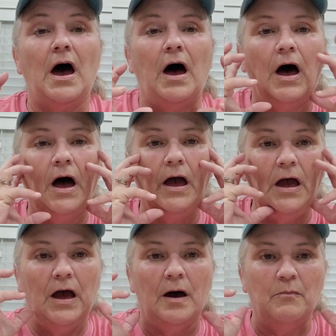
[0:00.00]
I
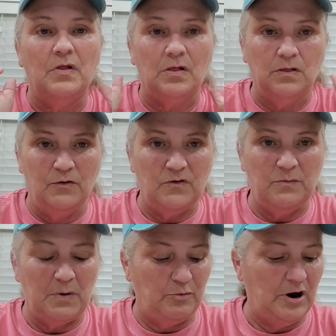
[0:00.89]
am losing
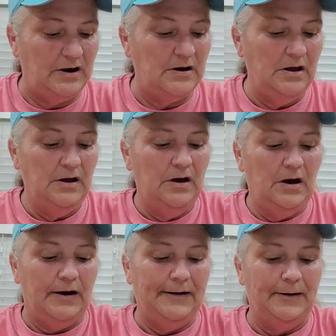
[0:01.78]
my brain.
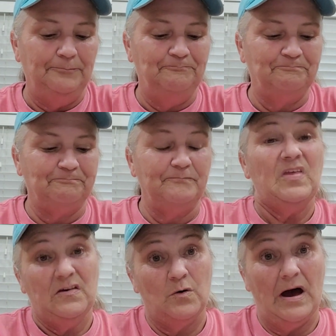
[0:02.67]
Um,
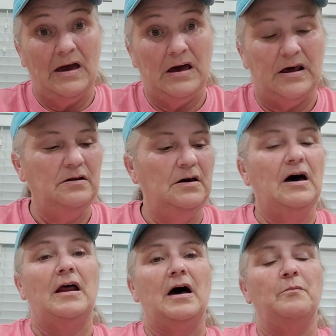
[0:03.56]
so I get it, and I